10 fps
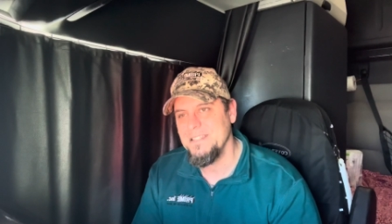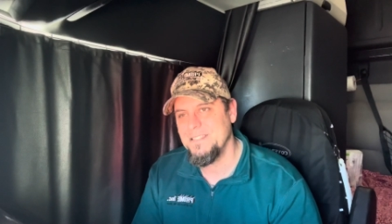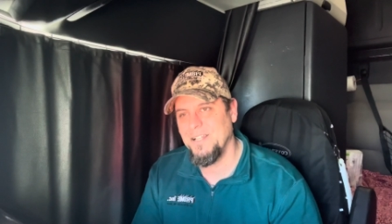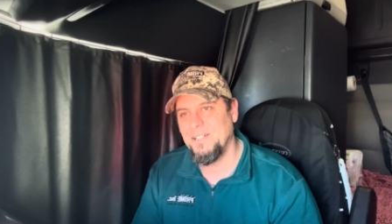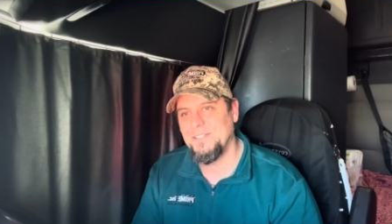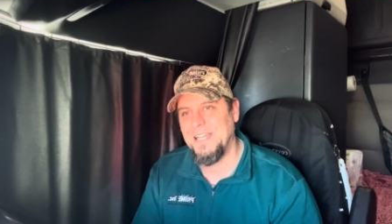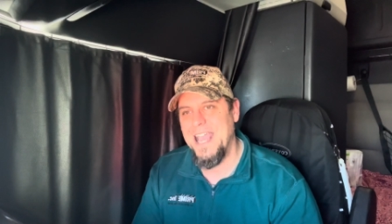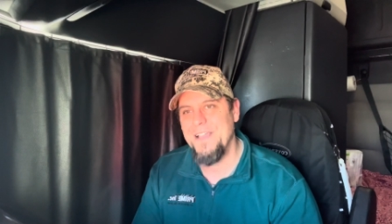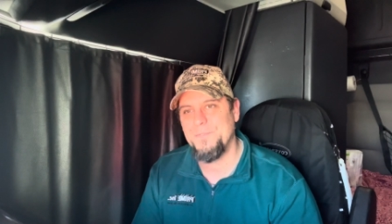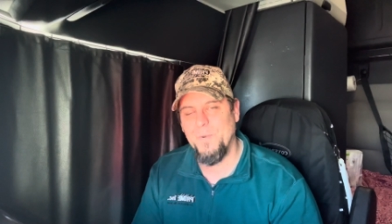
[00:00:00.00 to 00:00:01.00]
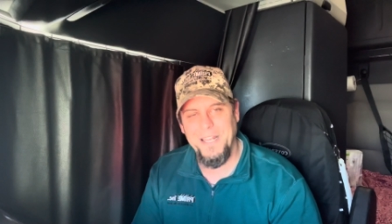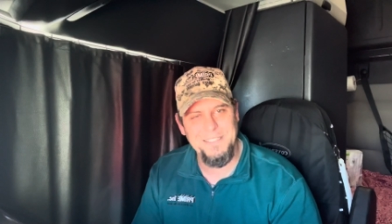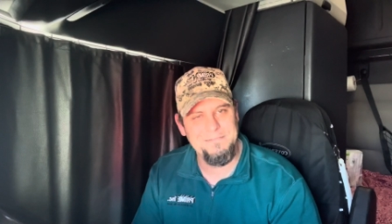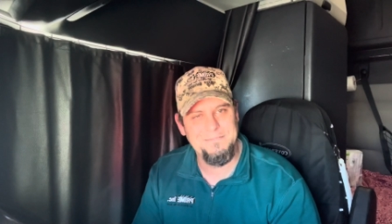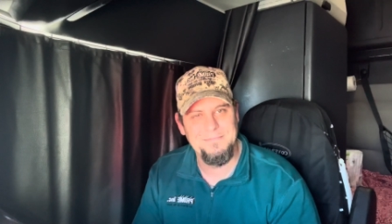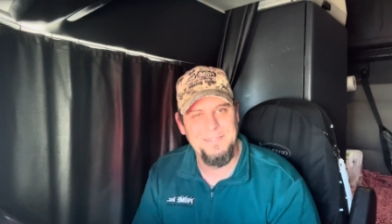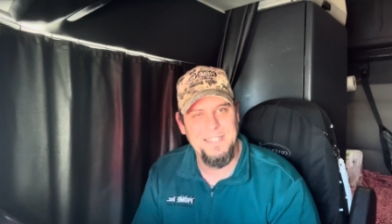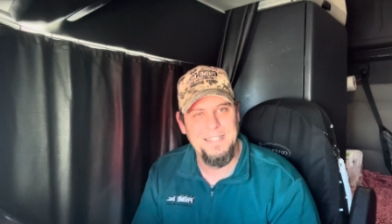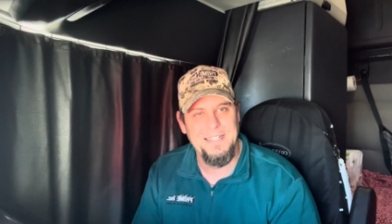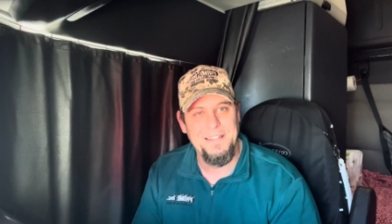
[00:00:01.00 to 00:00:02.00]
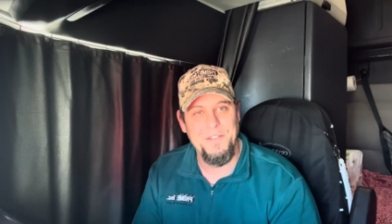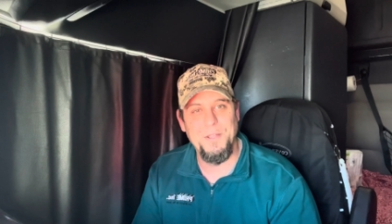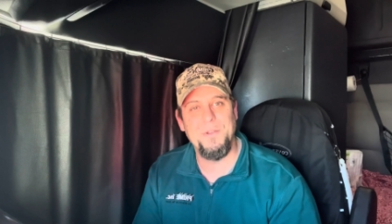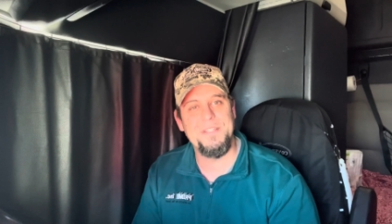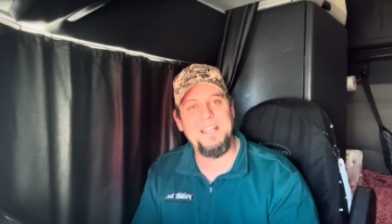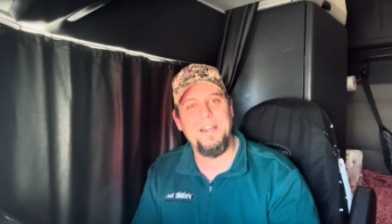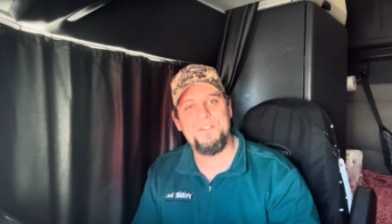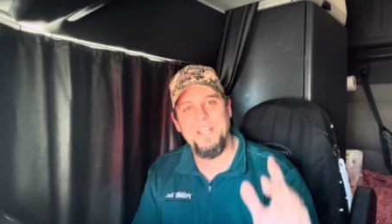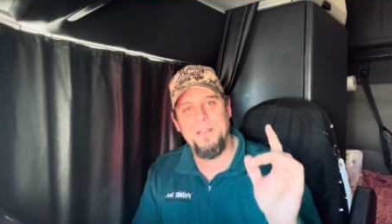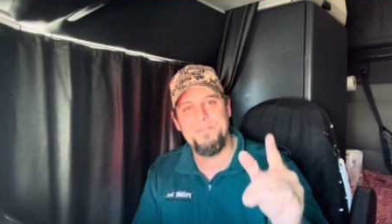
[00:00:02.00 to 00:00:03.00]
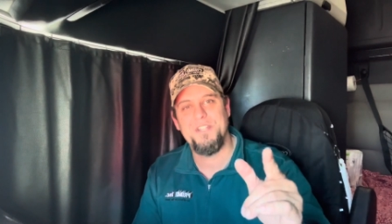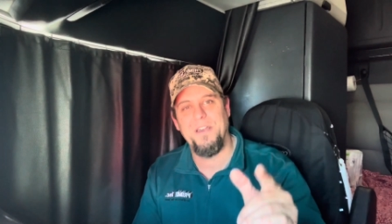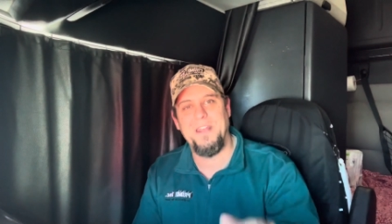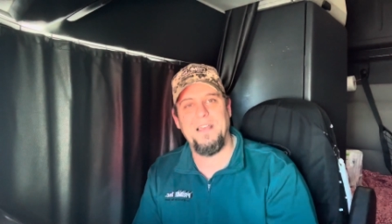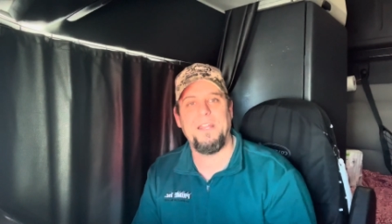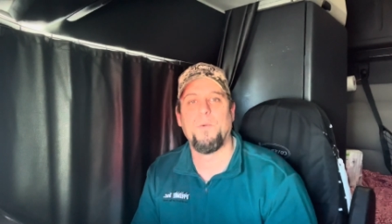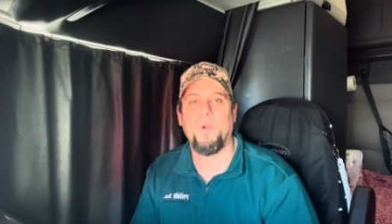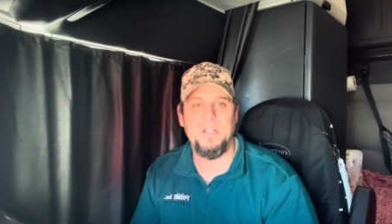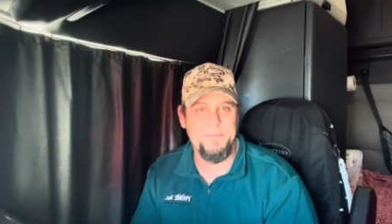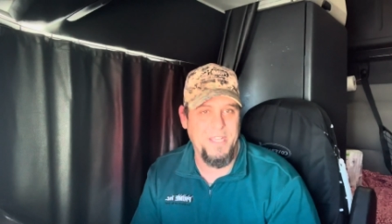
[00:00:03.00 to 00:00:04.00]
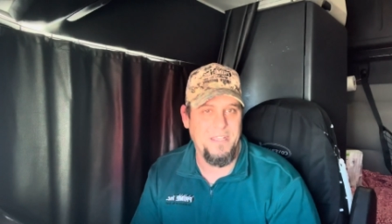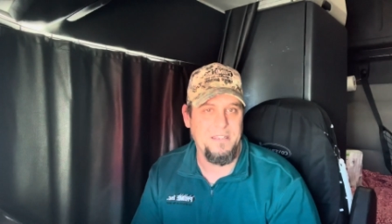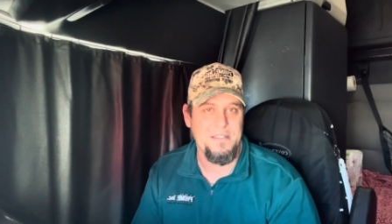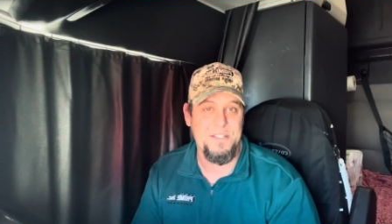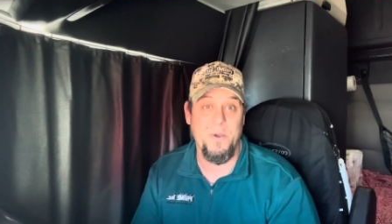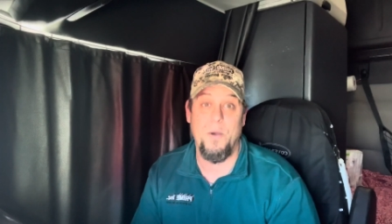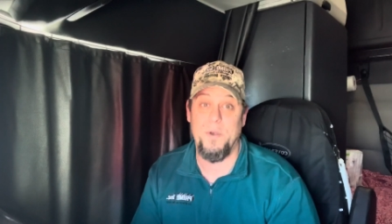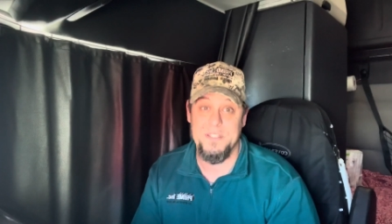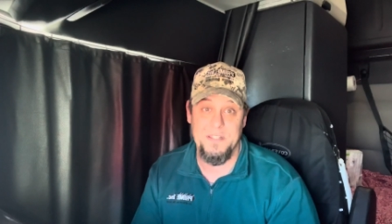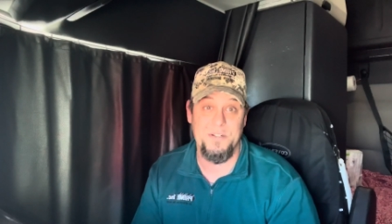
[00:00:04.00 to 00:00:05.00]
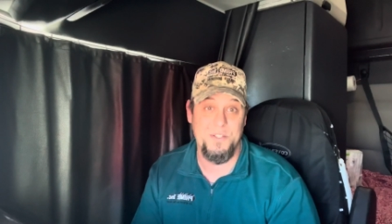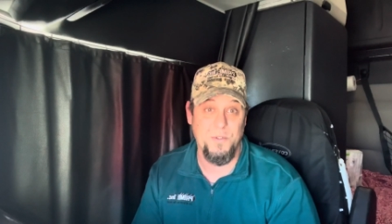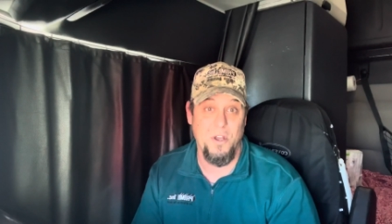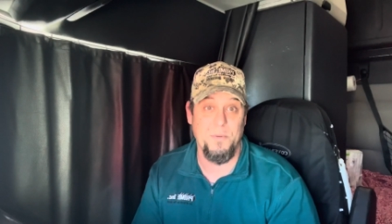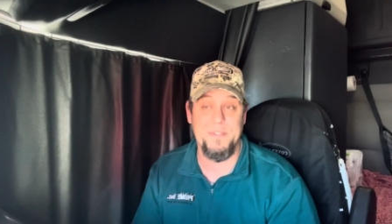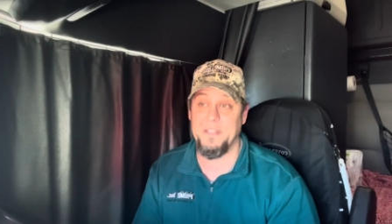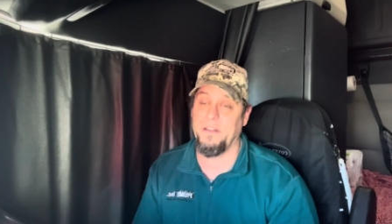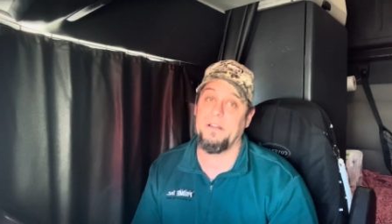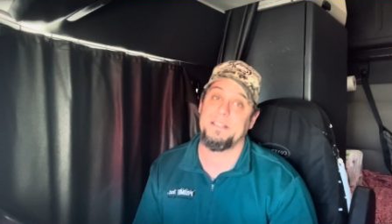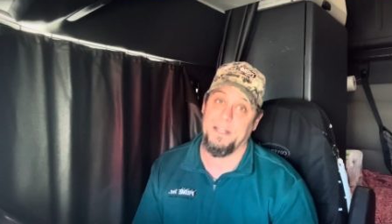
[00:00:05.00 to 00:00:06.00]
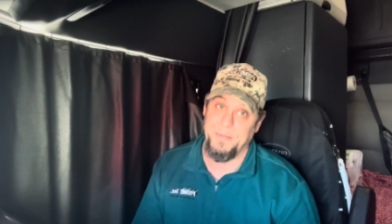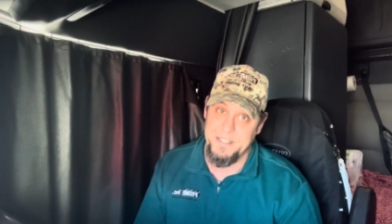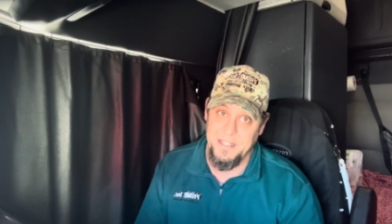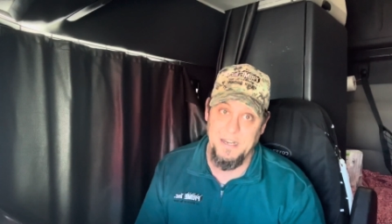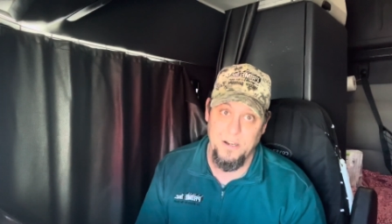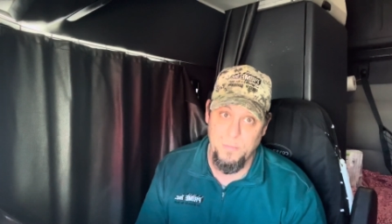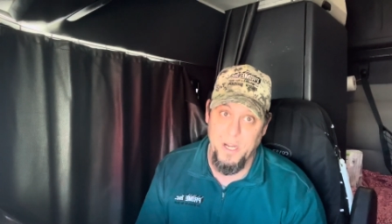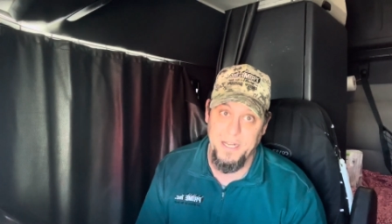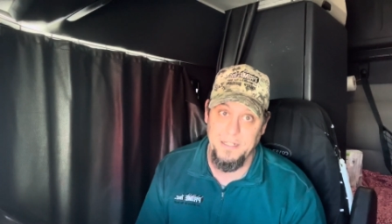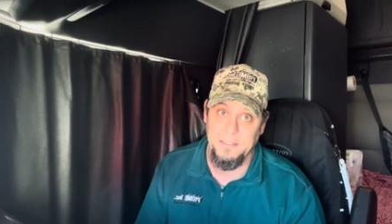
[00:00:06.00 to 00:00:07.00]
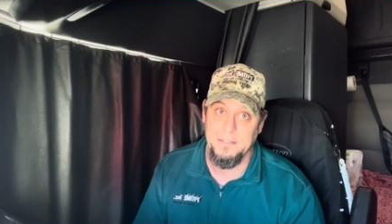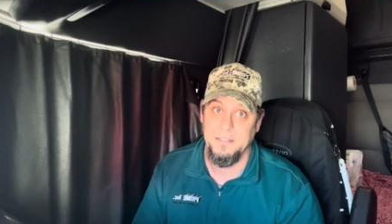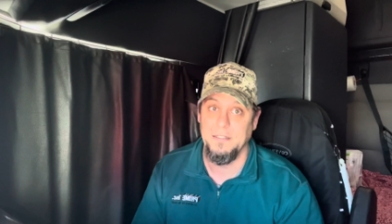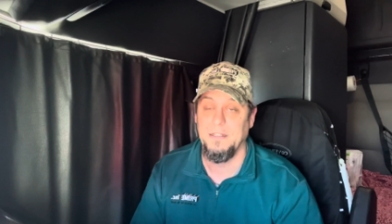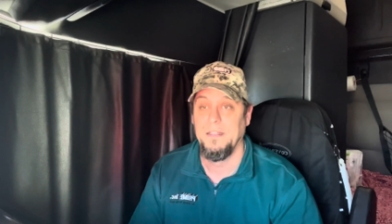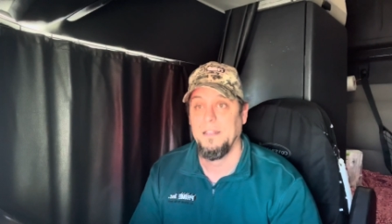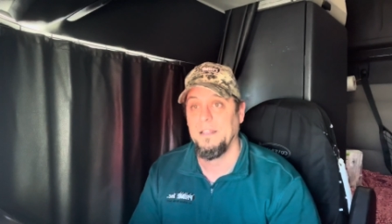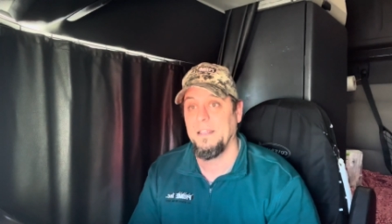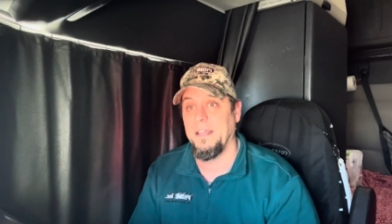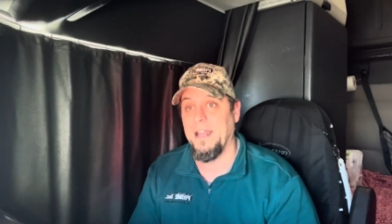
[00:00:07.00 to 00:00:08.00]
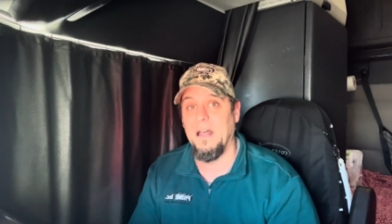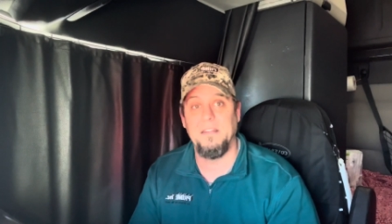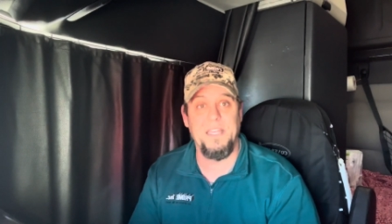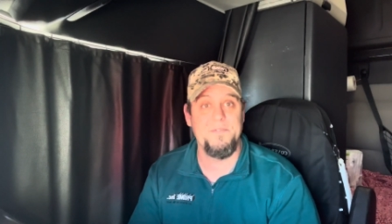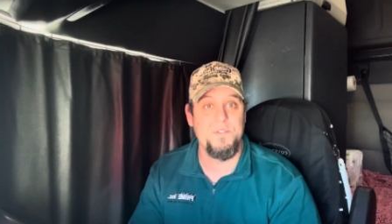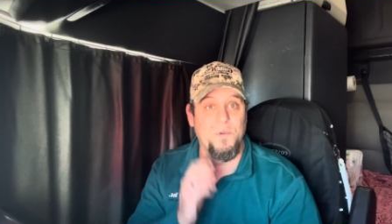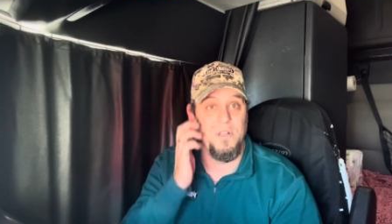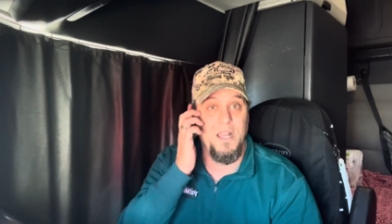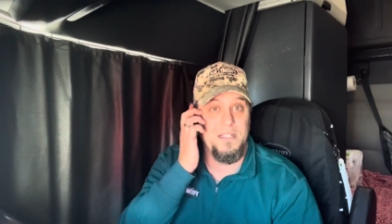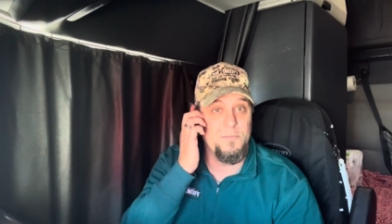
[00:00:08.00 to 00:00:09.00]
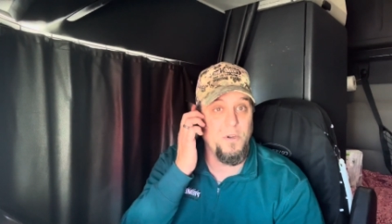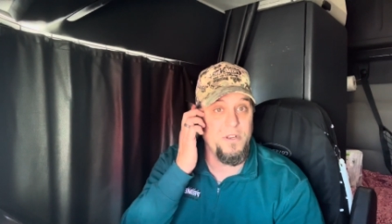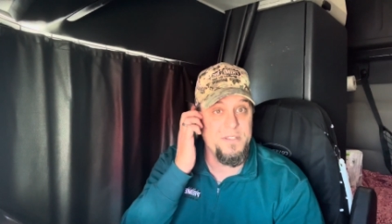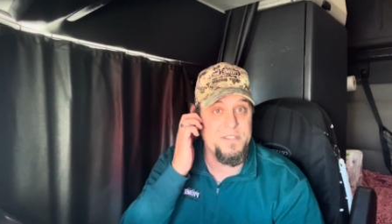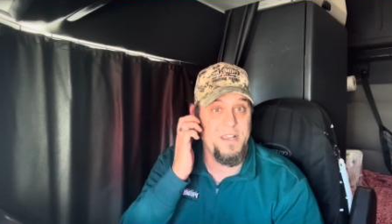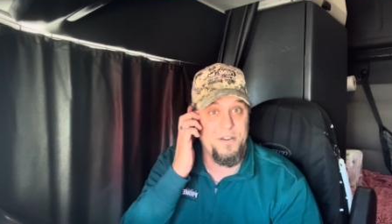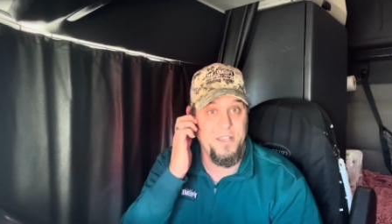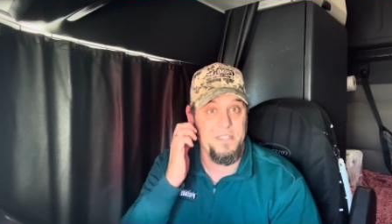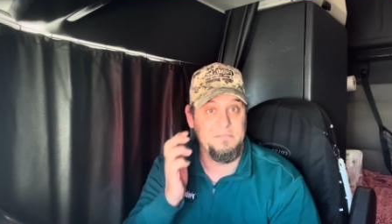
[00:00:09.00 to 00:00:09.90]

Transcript: So I have to wait. The dude at tire shop, shout out, he worked me in, so I wasn't there too long, but said, I'll take my 10 hour break and I'll leave 2 o'clock in the morning on Saturday